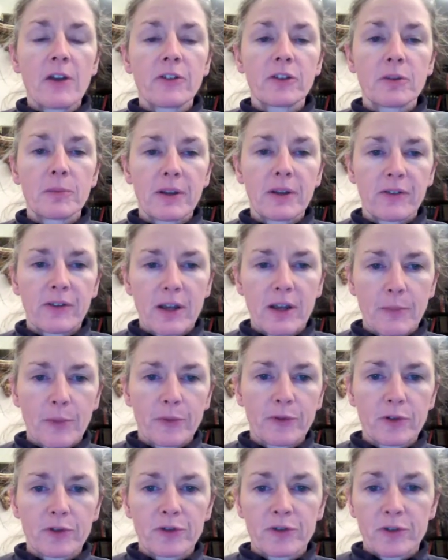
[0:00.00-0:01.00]
Some
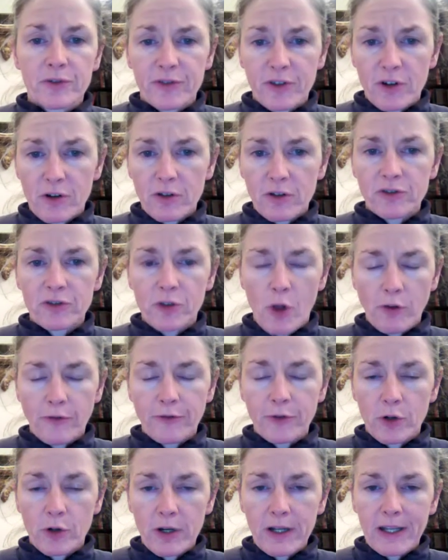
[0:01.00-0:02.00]
examples are
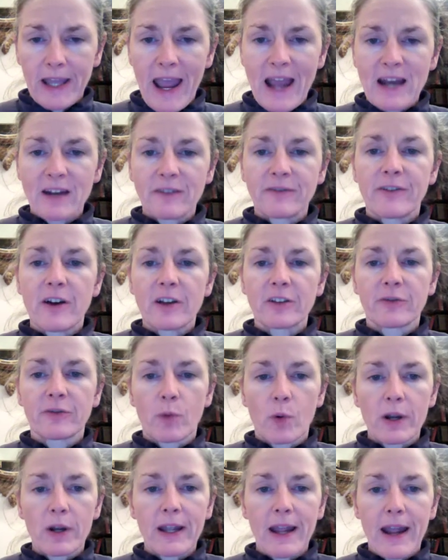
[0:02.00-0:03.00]
sulfuric and
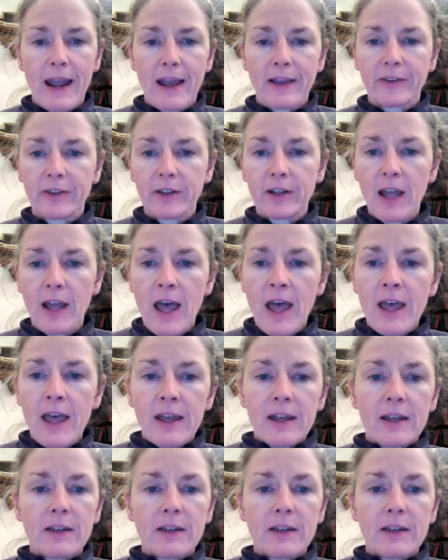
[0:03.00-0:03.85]
phosphoric acid,